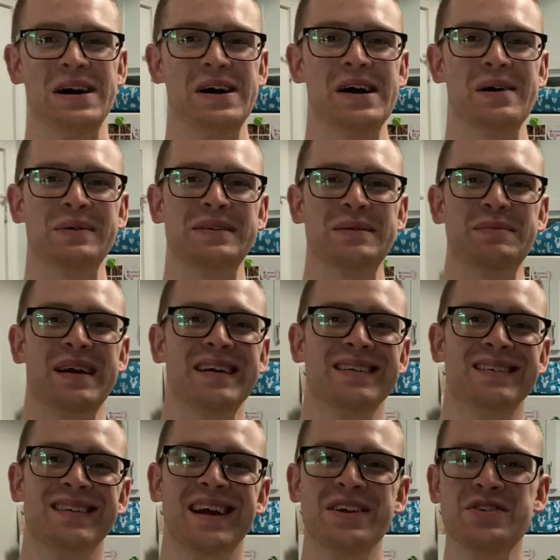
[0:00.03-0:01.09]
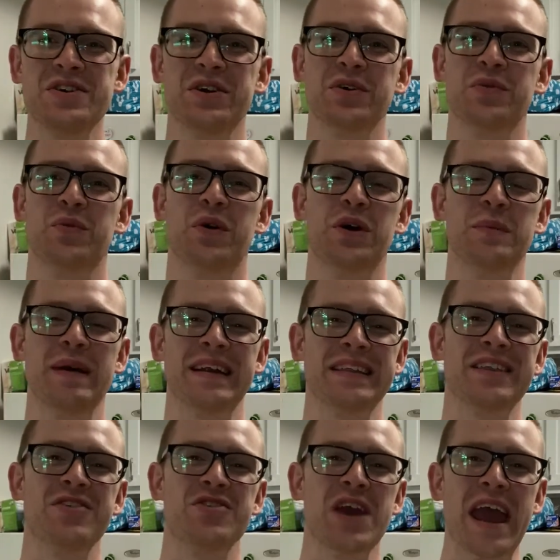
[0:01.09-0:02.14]
Alright, what's up guys? Sanj here. Welcome
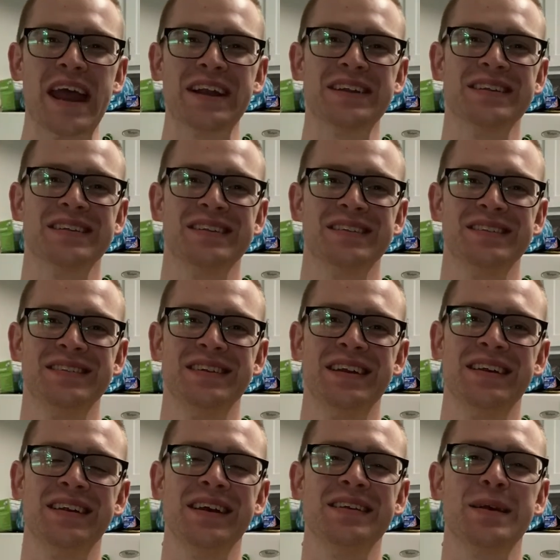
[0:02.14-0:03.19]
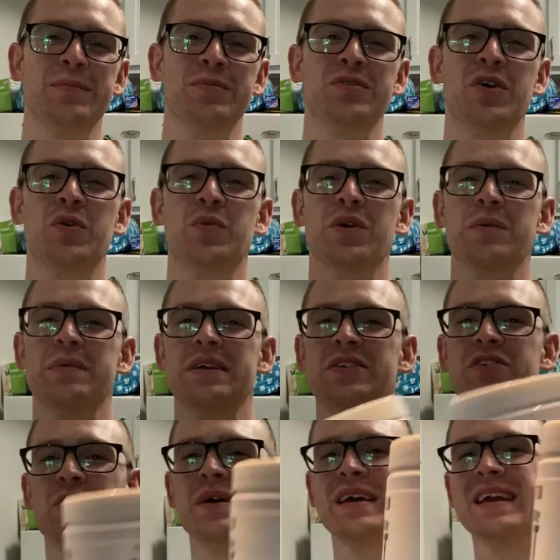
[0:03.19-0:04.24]
back to the channel. In today's episode, we're going to
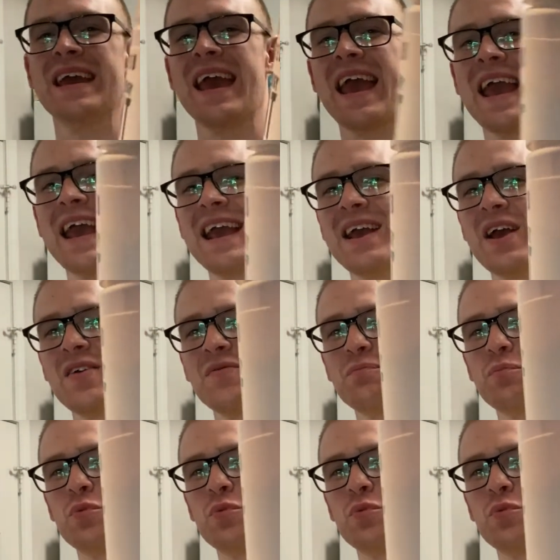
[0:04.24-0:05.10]
be doing a